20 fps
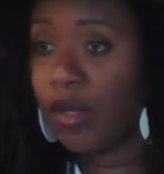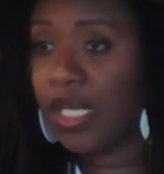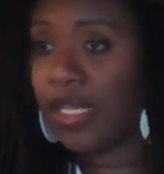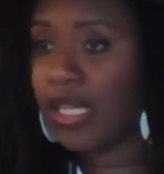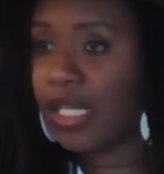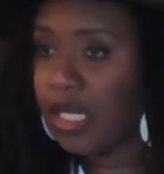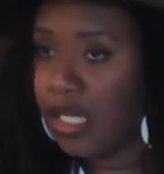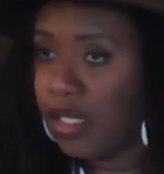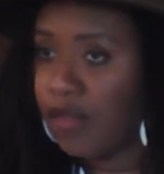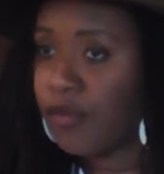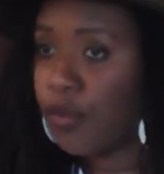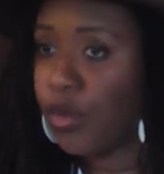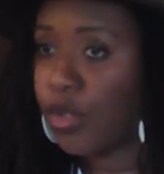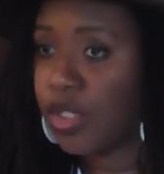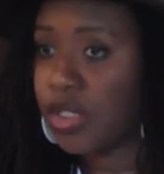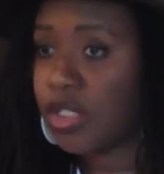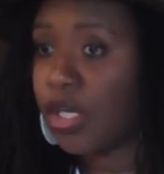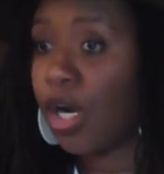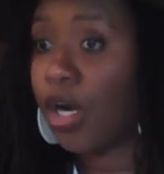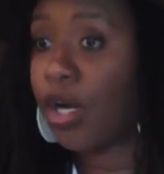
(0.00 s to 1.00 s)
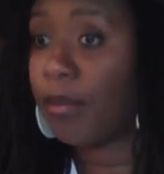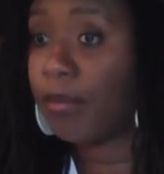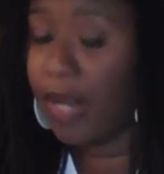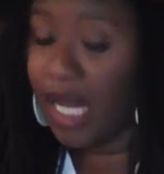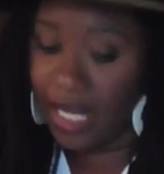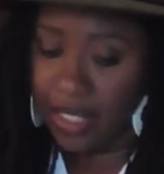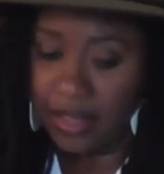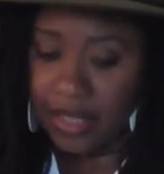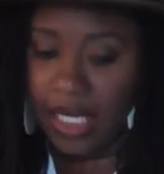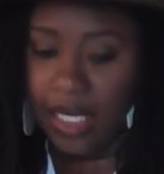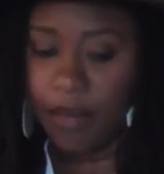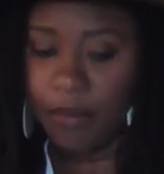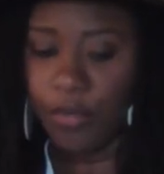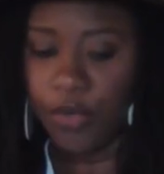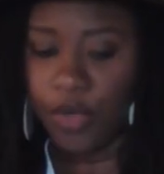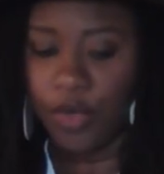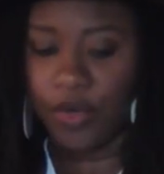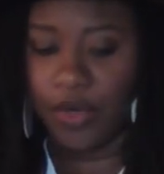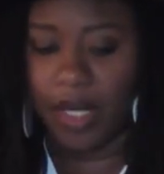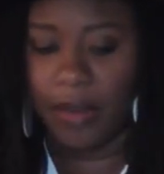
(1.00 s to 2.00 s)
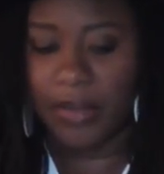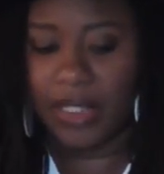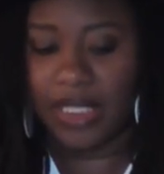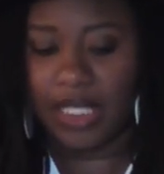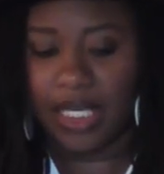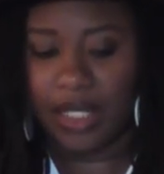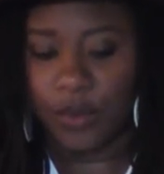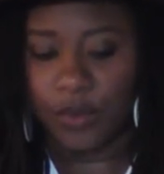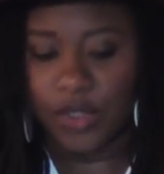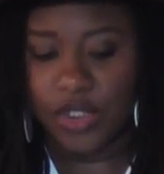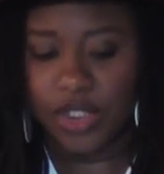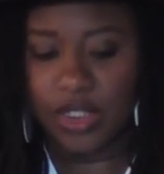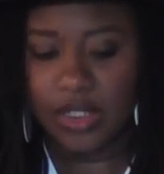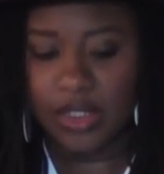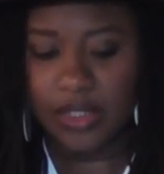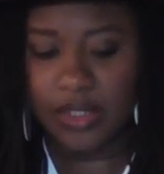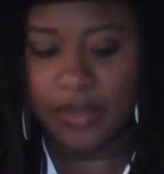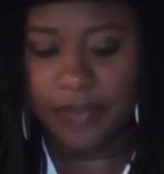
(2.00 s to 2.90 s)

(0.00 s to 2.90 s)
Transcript: and then of course R and Python programming languages.